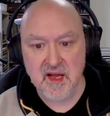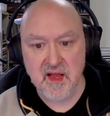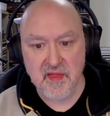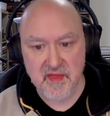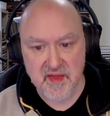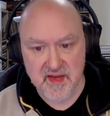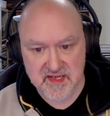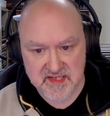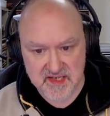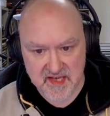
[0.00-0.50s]

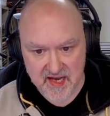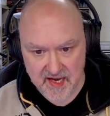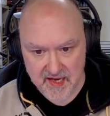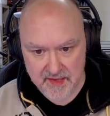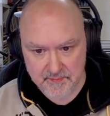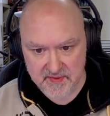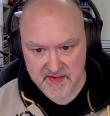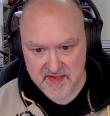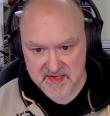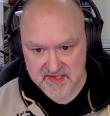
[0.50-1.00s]
These
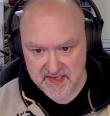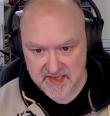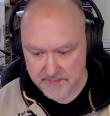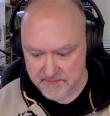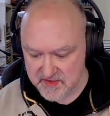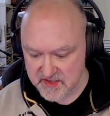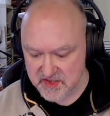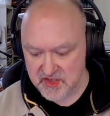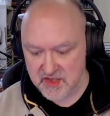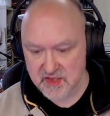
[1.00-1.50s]
can't be the same
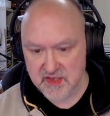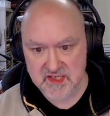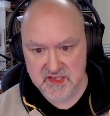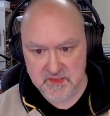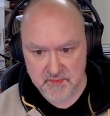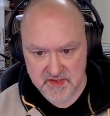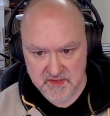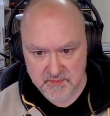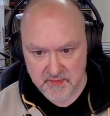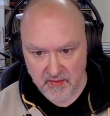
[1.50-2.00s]
digit, this
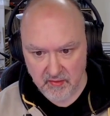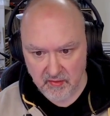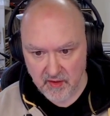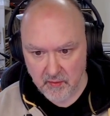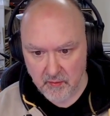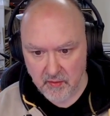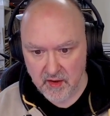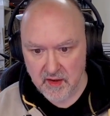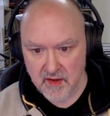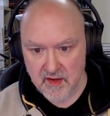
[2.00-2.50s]
must be
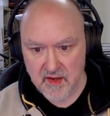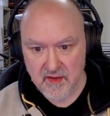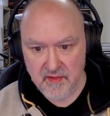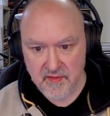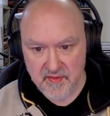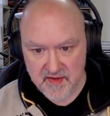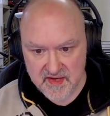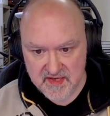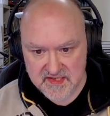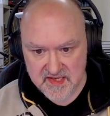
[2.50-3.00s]
lower.
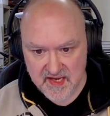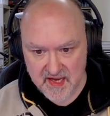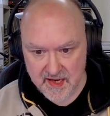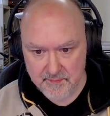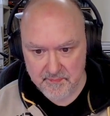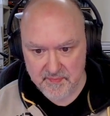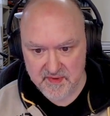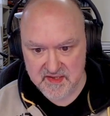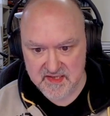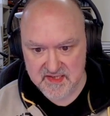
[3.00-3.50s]
These
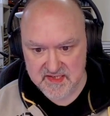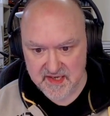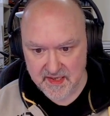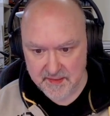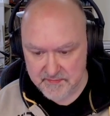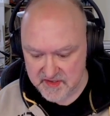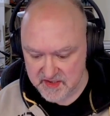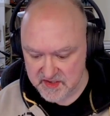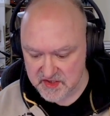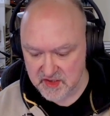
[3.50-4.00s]
can't be the
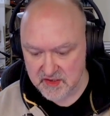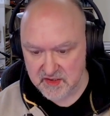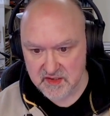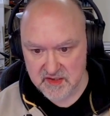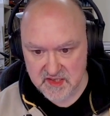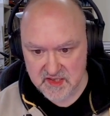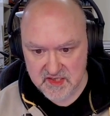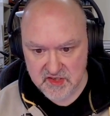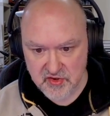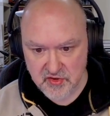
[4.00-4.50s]
same digit,
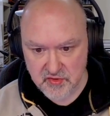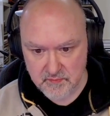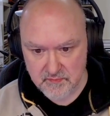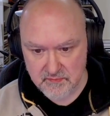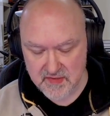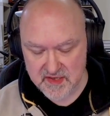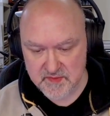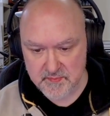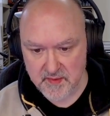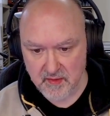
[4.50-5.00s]
this could
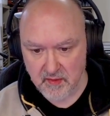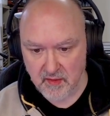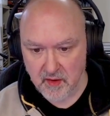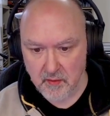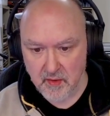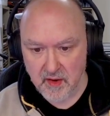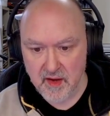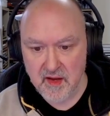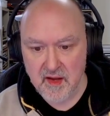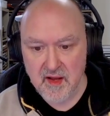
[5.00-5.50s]
must be
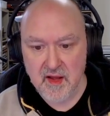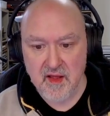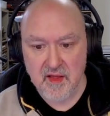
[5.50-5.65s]
lower.